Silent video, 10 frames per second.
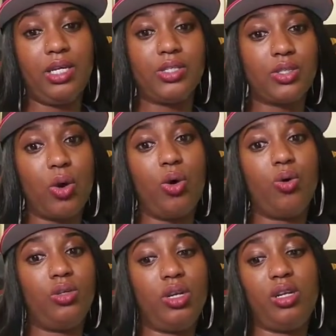
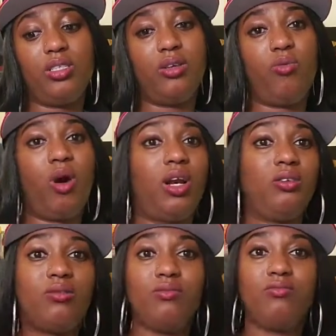So
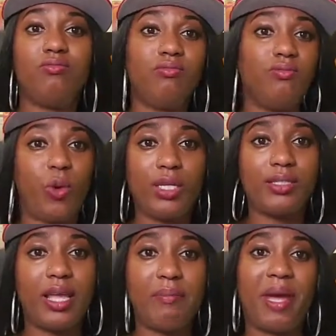one state